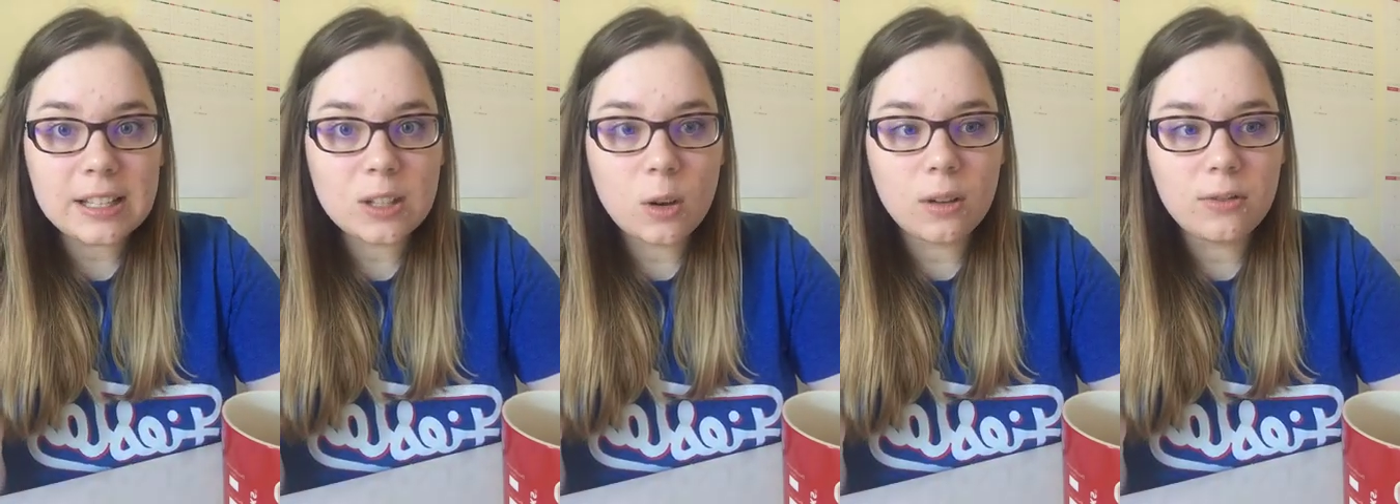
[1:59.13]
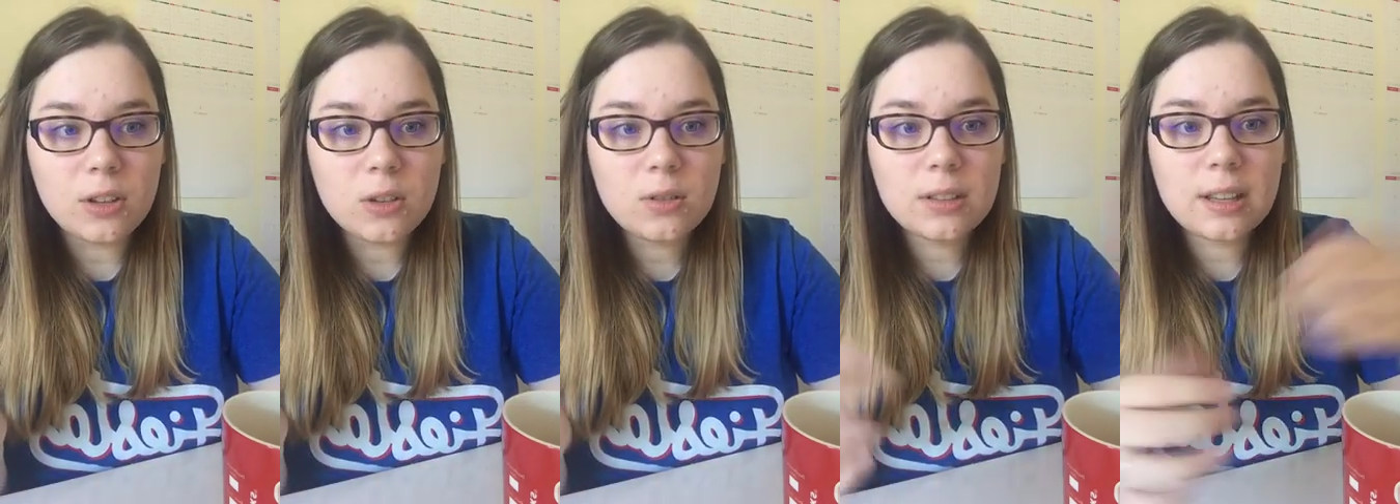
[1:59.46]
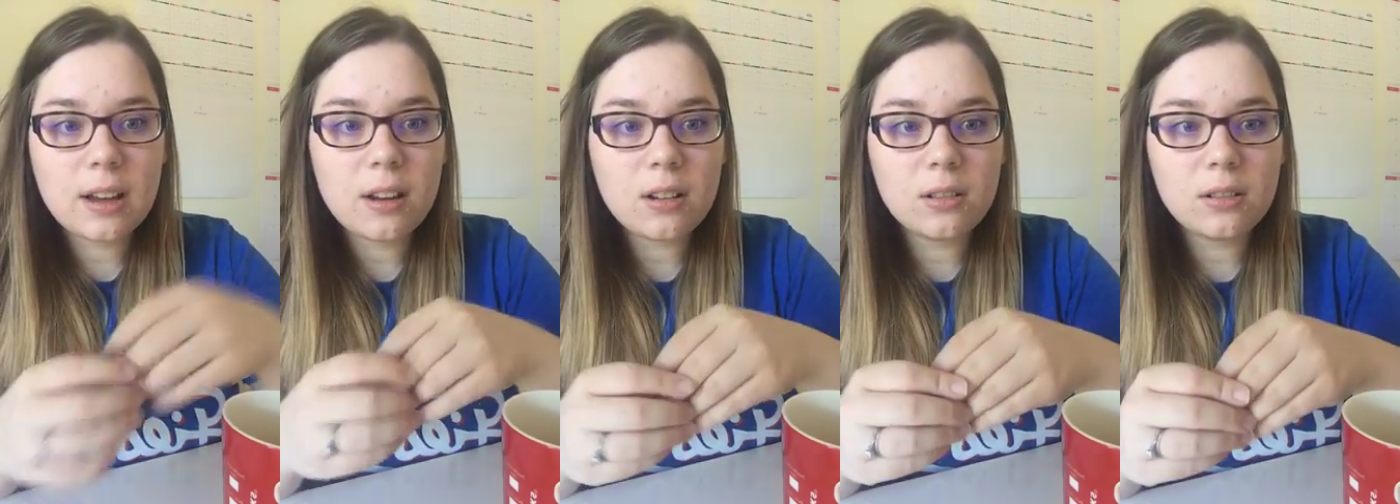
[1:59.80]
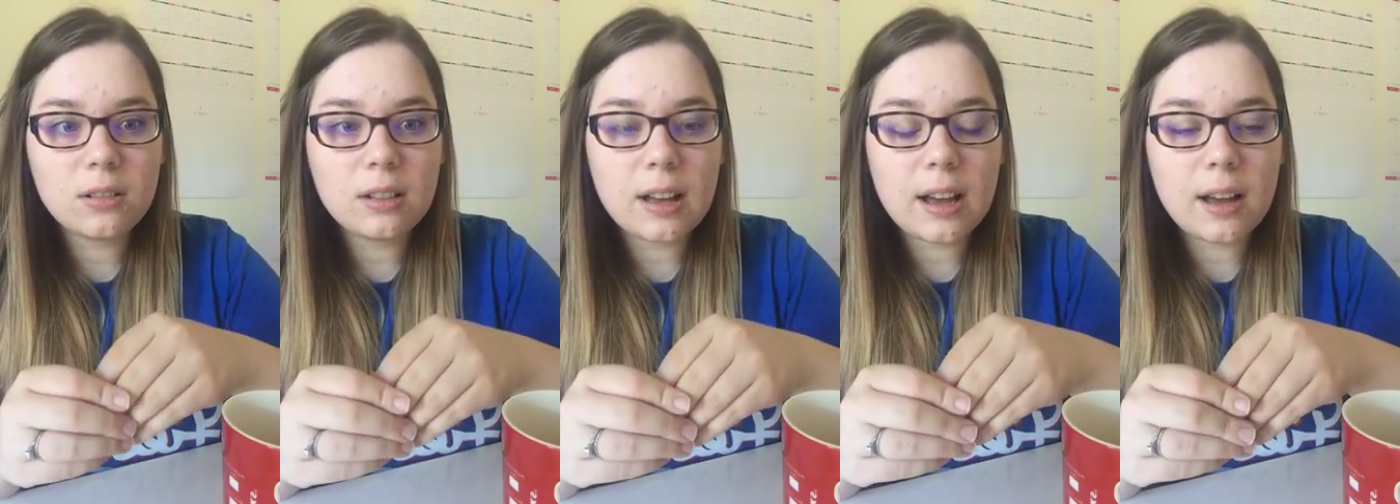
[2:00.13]
So if you
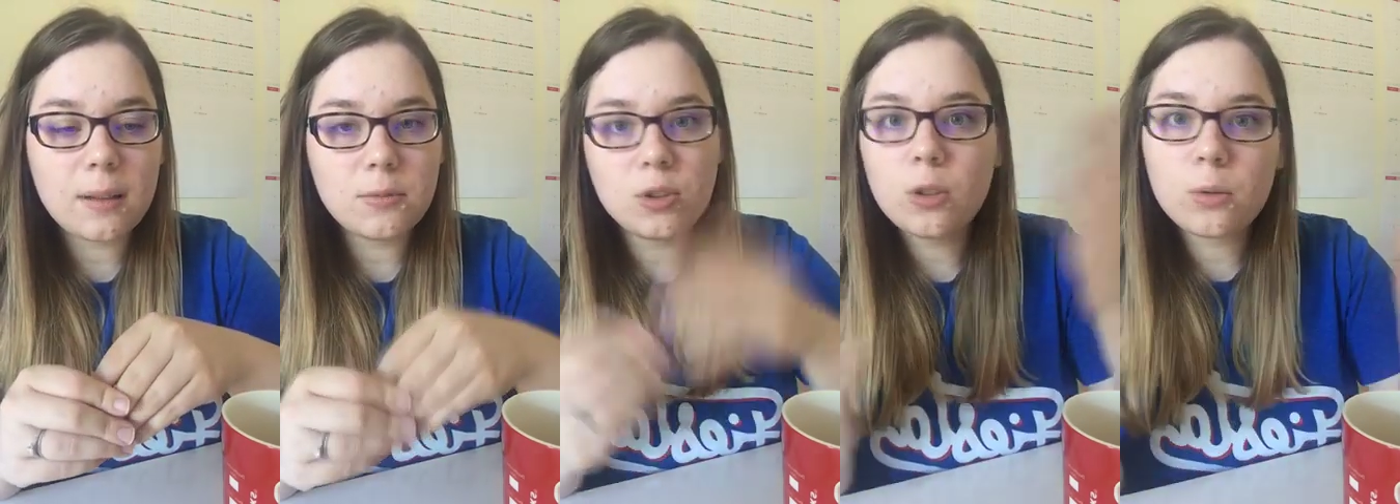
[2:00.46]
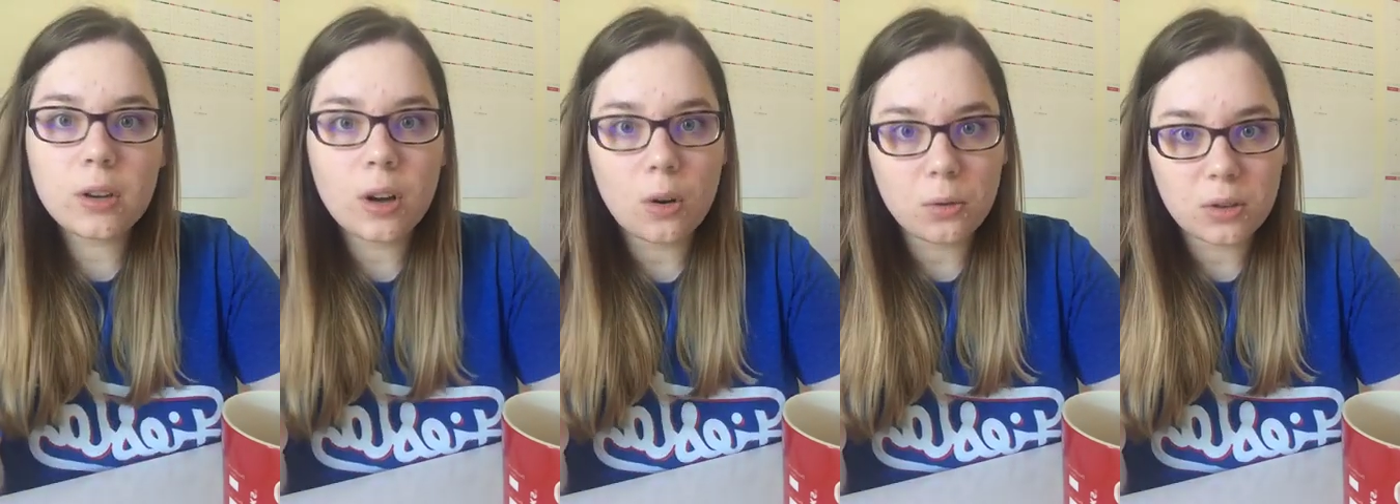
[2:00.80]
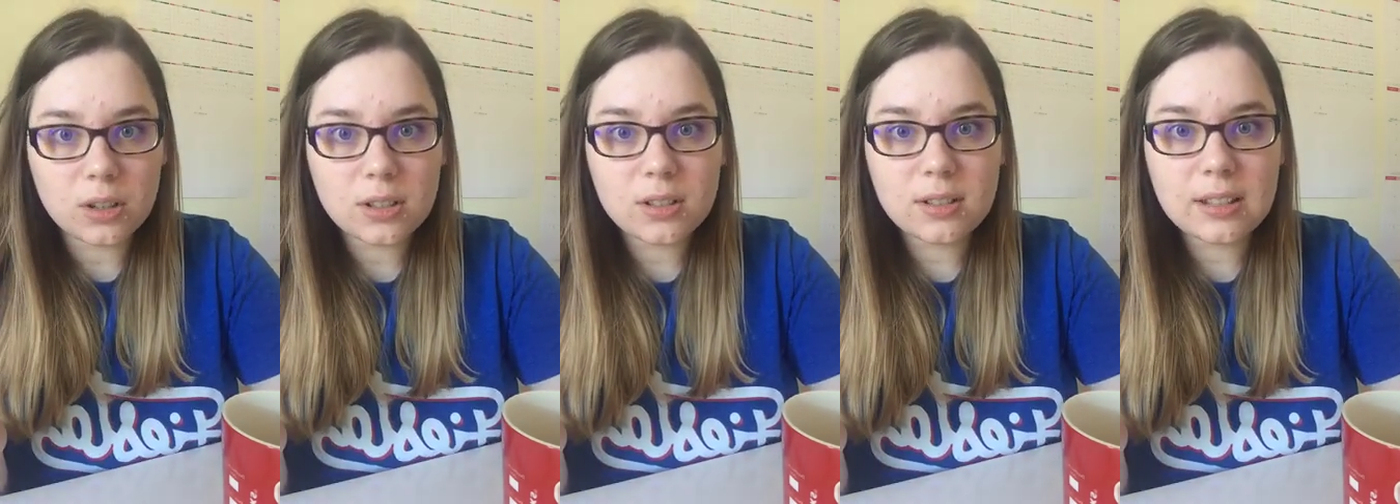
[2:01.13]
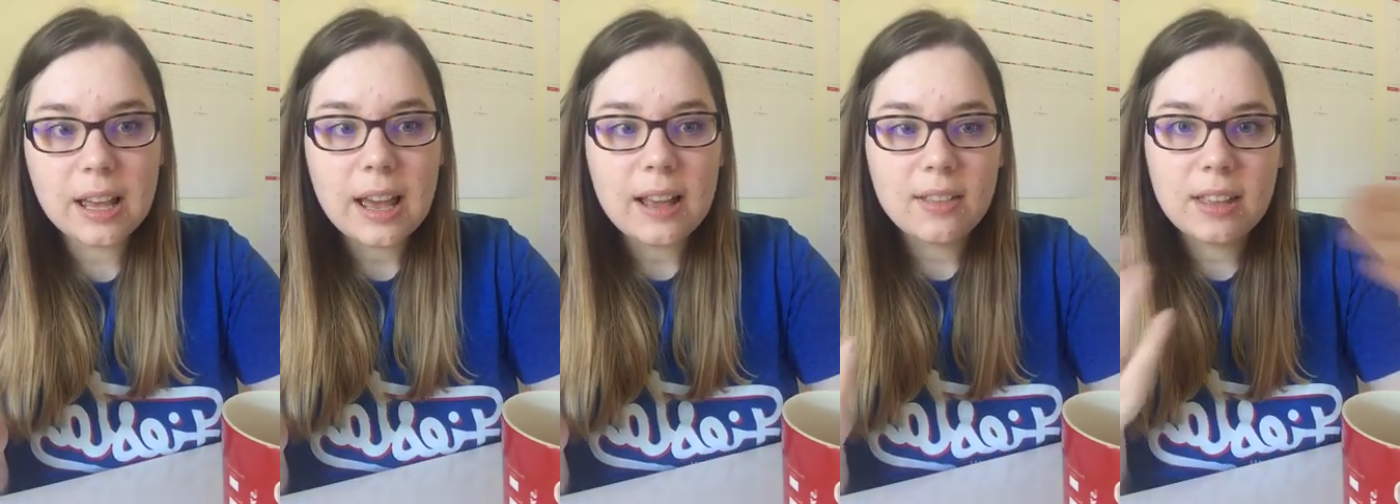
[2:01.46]
sell jewelry
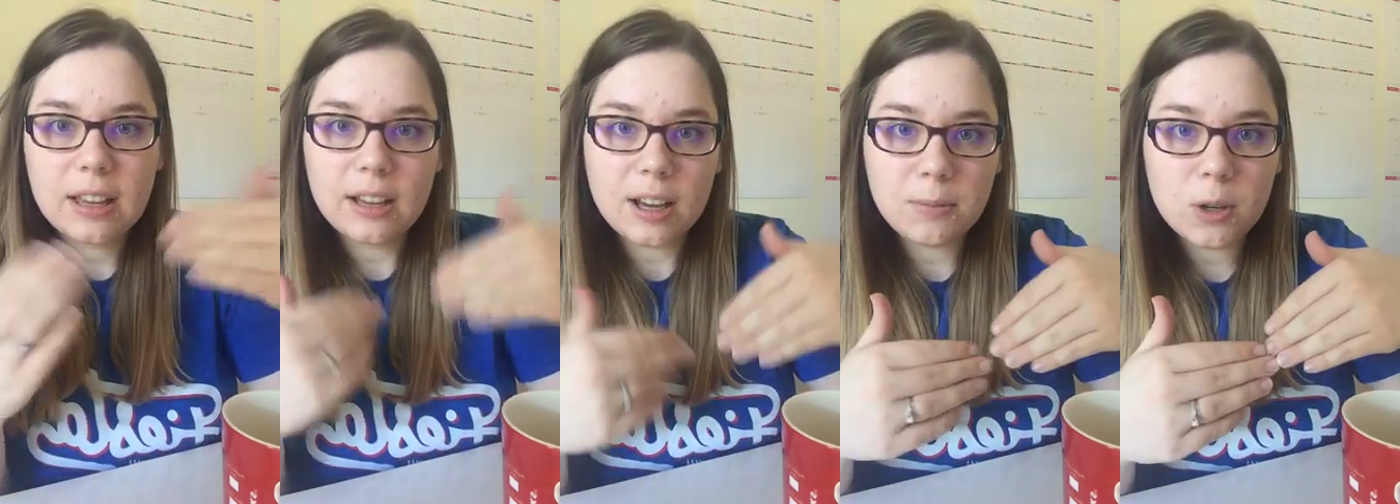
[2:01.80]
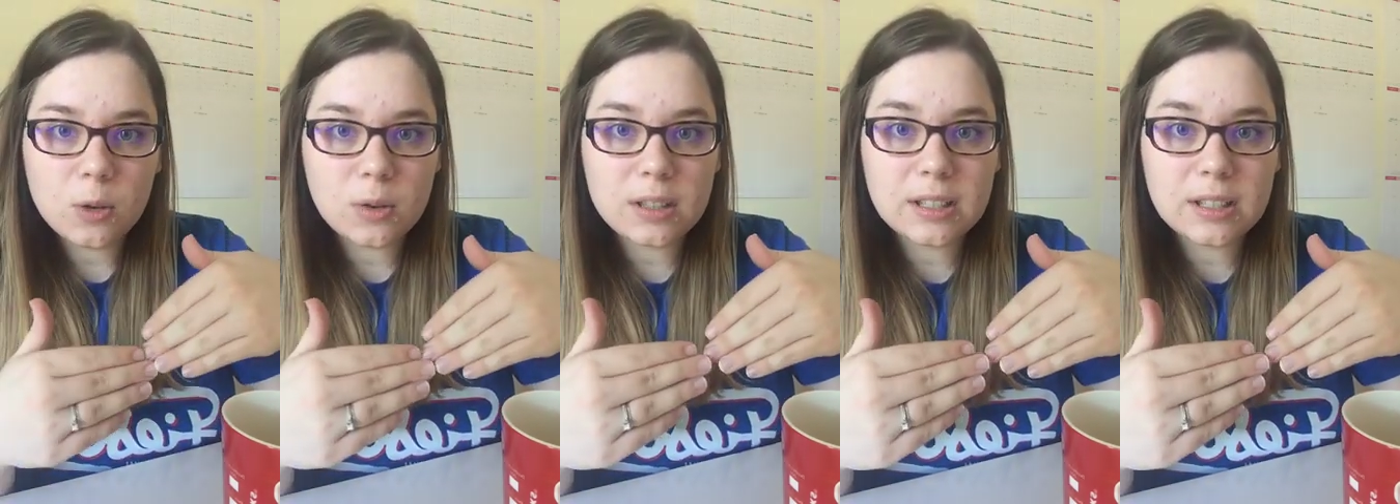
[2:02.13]
holders, the income you